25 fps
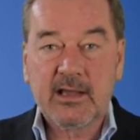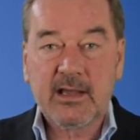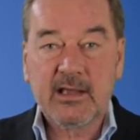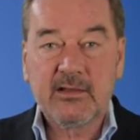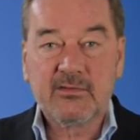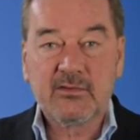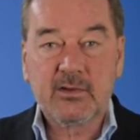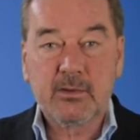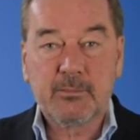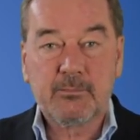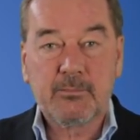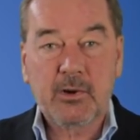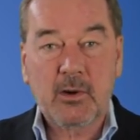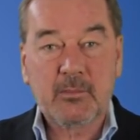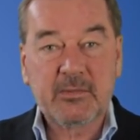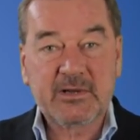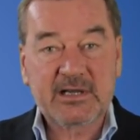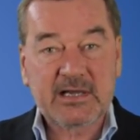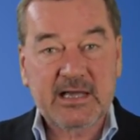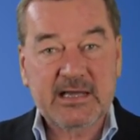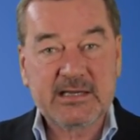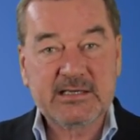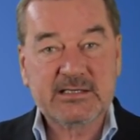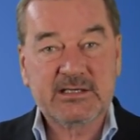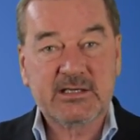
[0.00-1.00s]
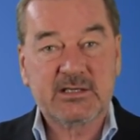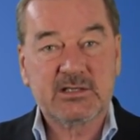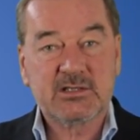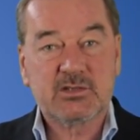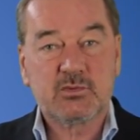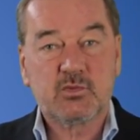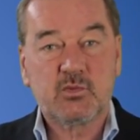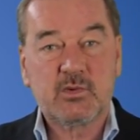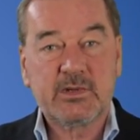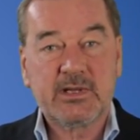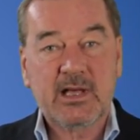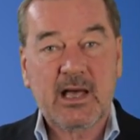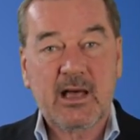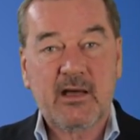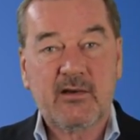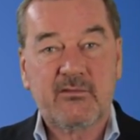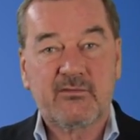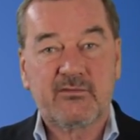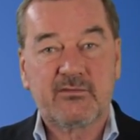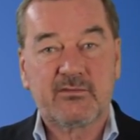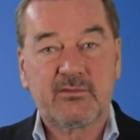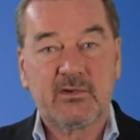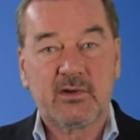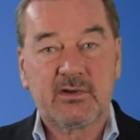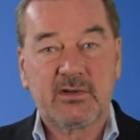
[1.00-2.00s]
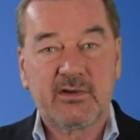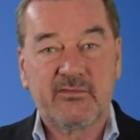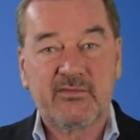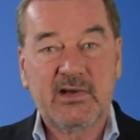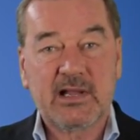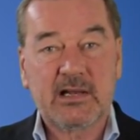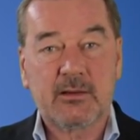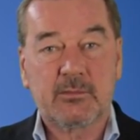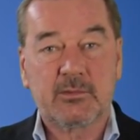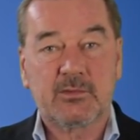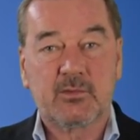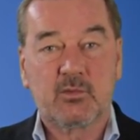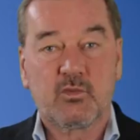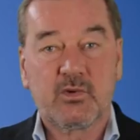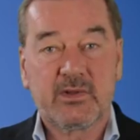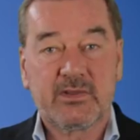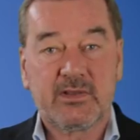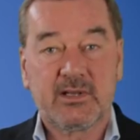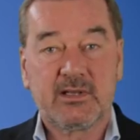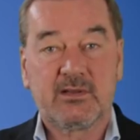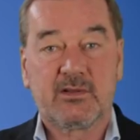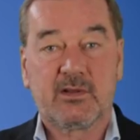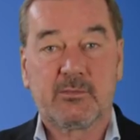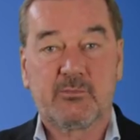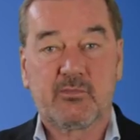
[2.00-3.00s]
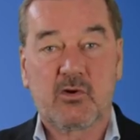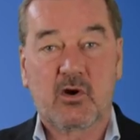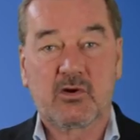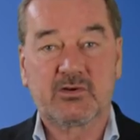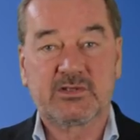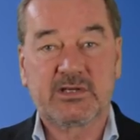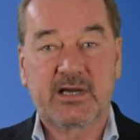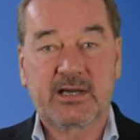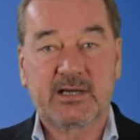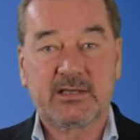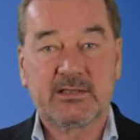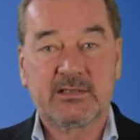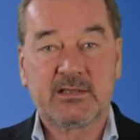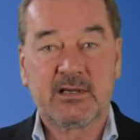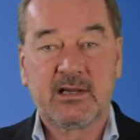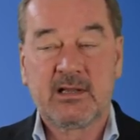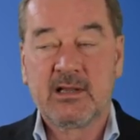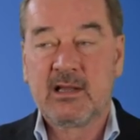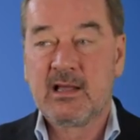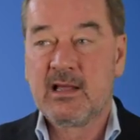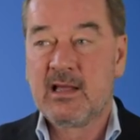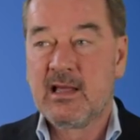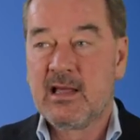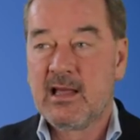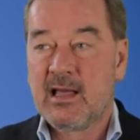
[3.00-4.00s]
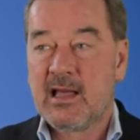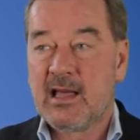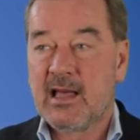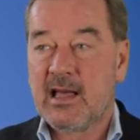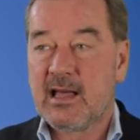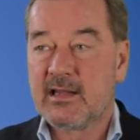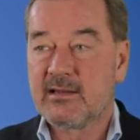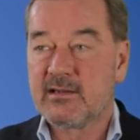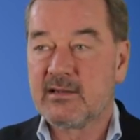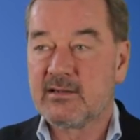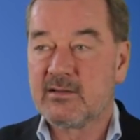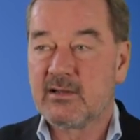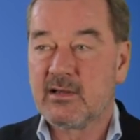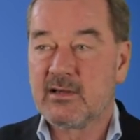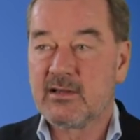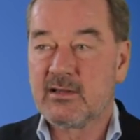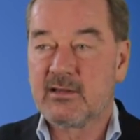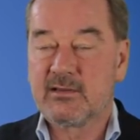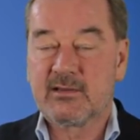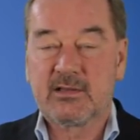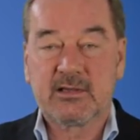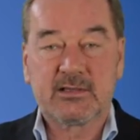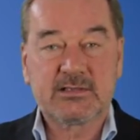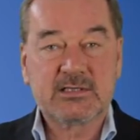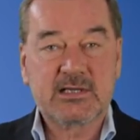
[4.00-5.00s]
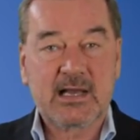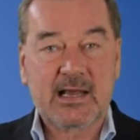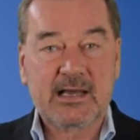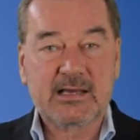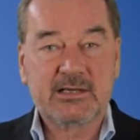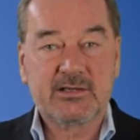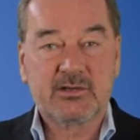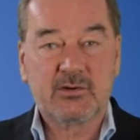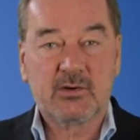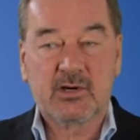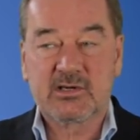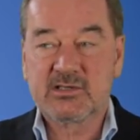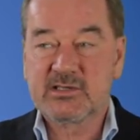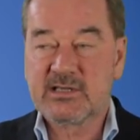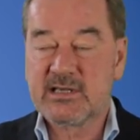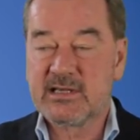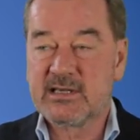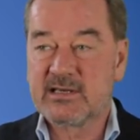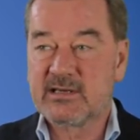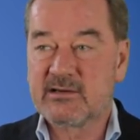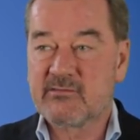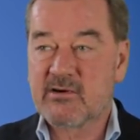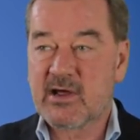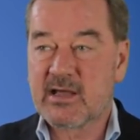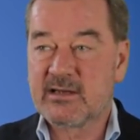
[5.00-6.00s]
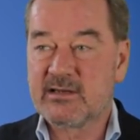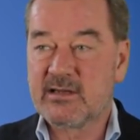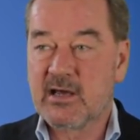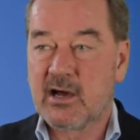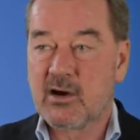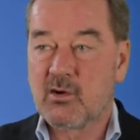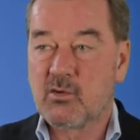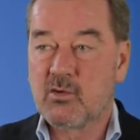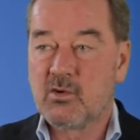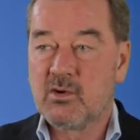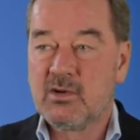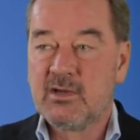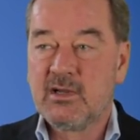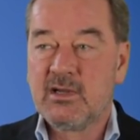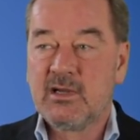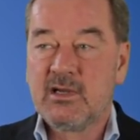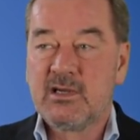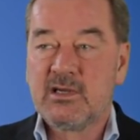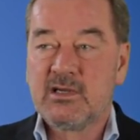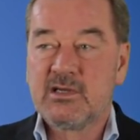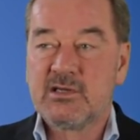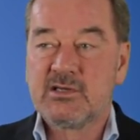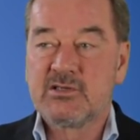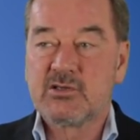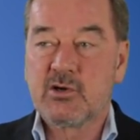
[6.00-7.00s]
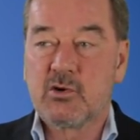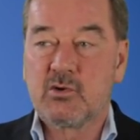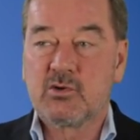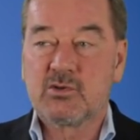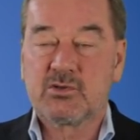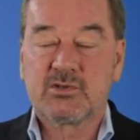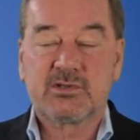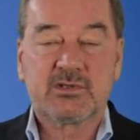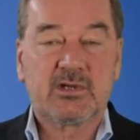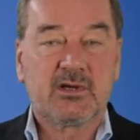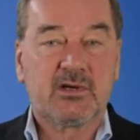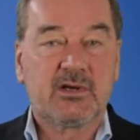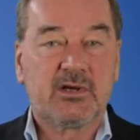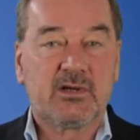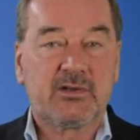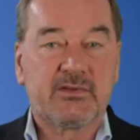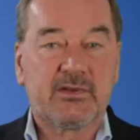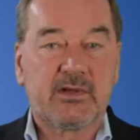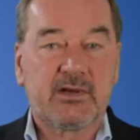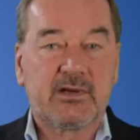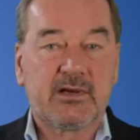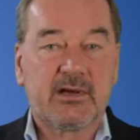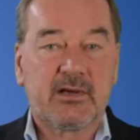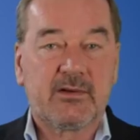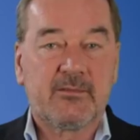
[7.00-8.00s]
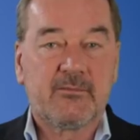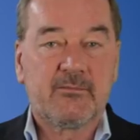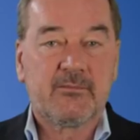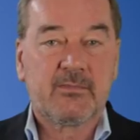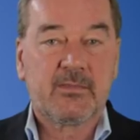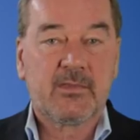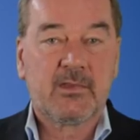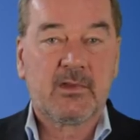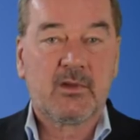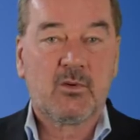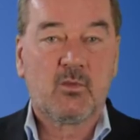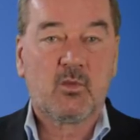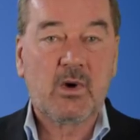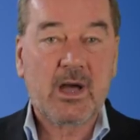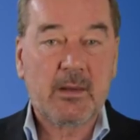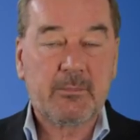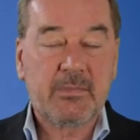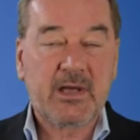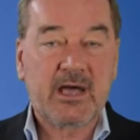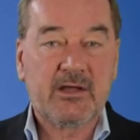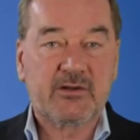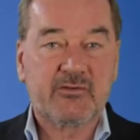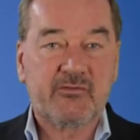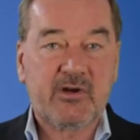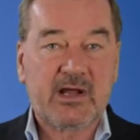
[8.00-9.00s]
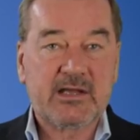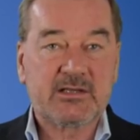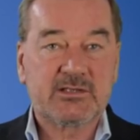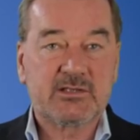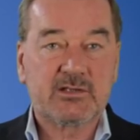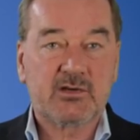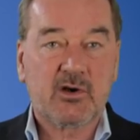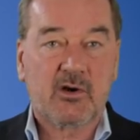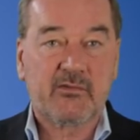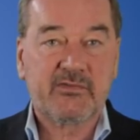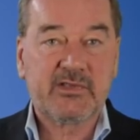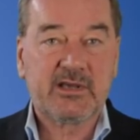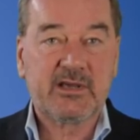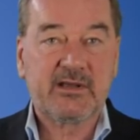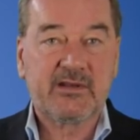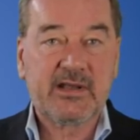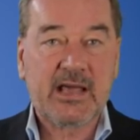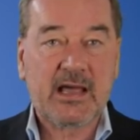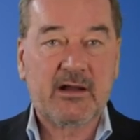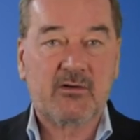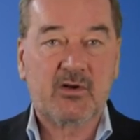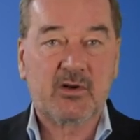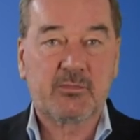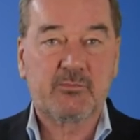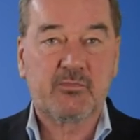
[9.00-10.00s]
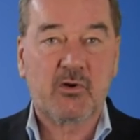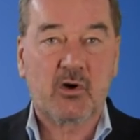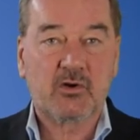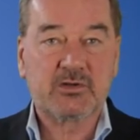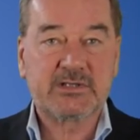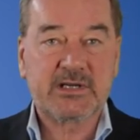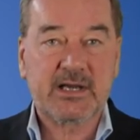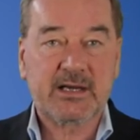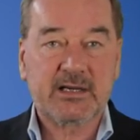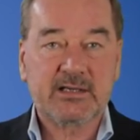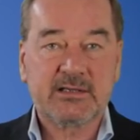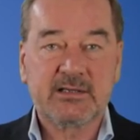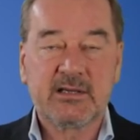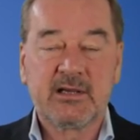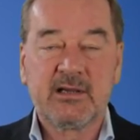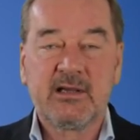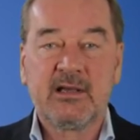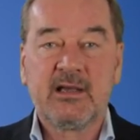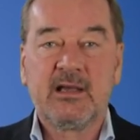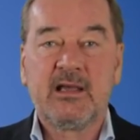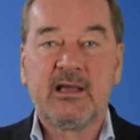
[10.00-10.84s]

in the publications we have developed within the project. And the slide you are seeing right now shows the web address of the InHerit project.